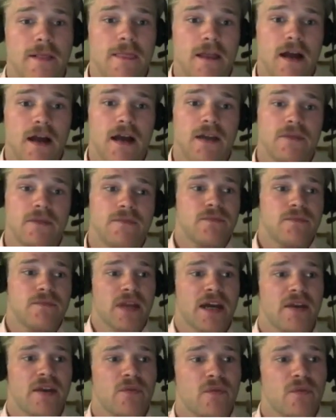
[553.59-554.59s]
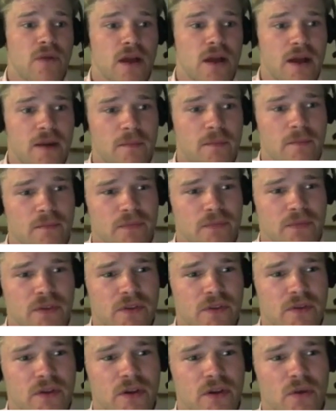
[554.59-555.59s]
And kind
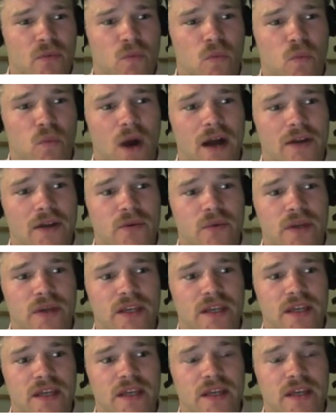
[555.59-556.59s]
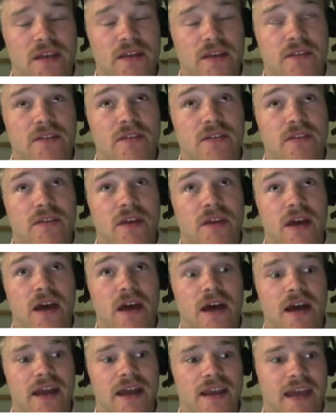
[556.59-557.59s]
of, why do we need
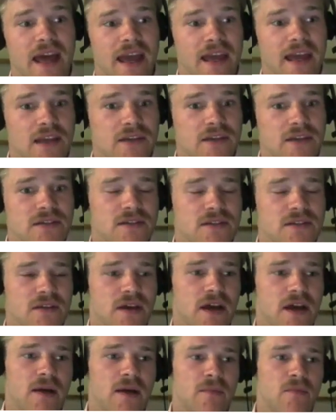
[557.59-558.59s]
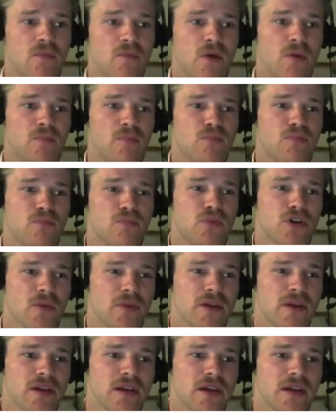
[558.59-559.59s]
inhalers? Well,
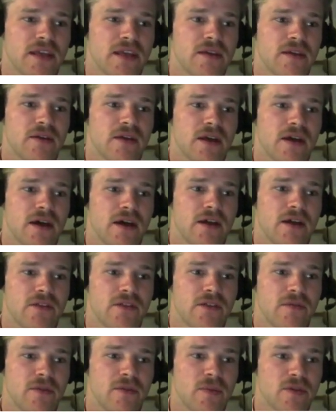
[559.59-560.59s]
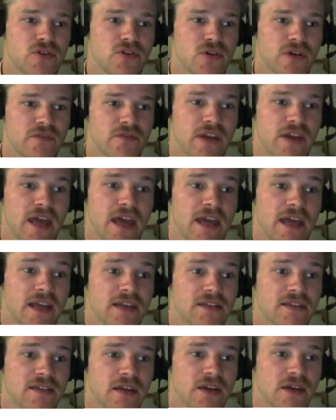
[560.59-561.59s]
predominantly, the majority of inhaler
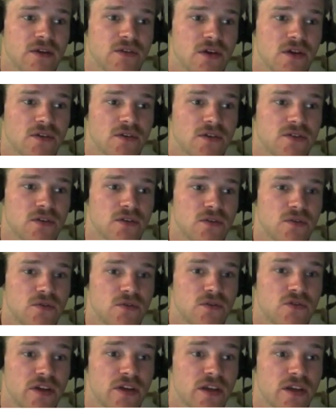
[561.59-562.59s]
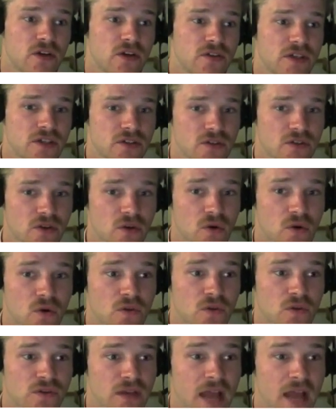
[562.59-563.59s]
sales are to treat a condition
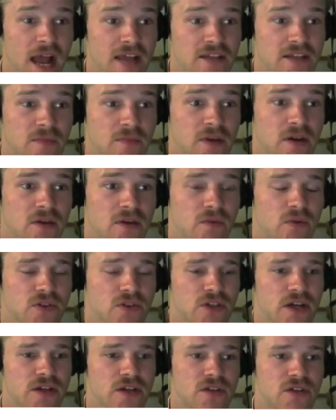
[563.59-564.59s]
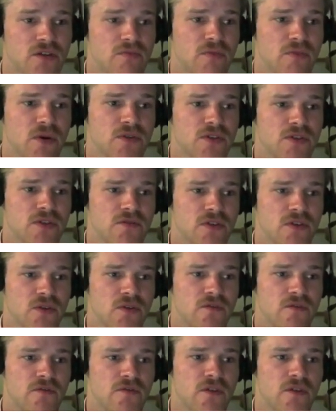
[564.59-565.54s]
called asthma, which I assume most of you